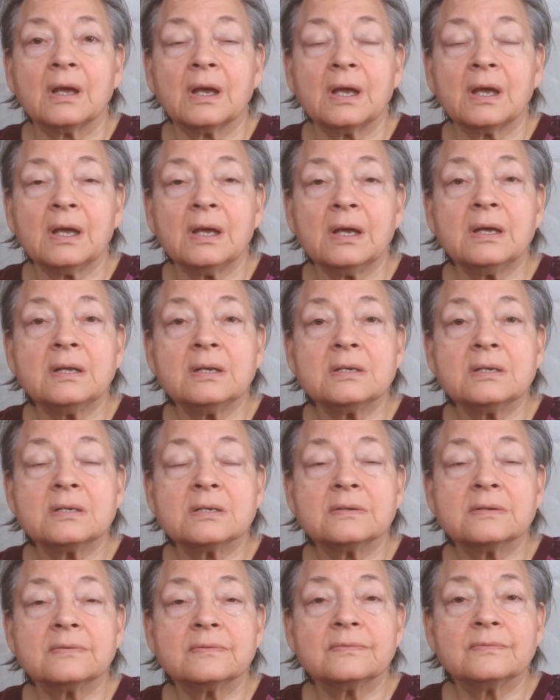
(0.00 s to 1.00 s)
And
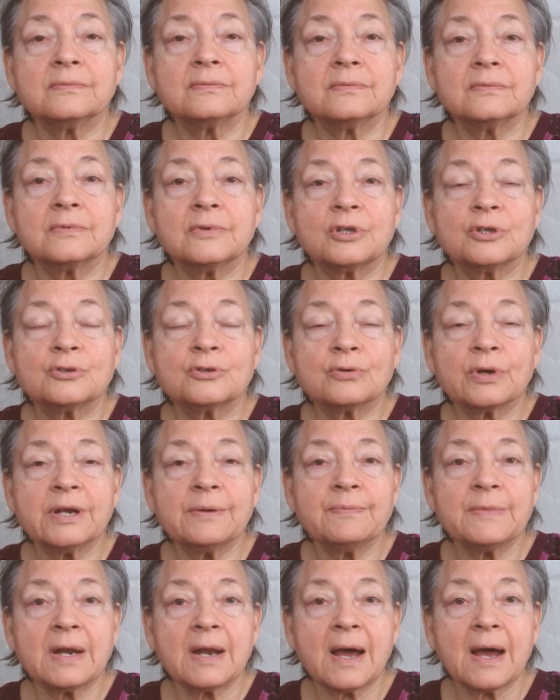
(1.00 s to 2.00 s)
the
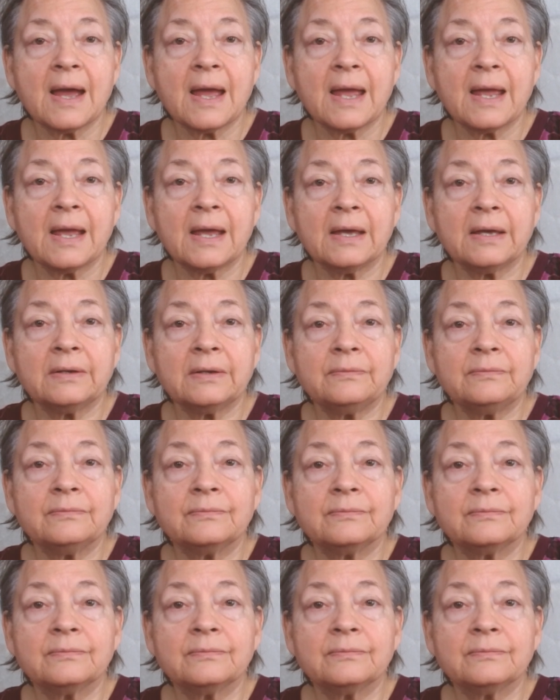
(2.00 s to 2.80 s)
dream that I had,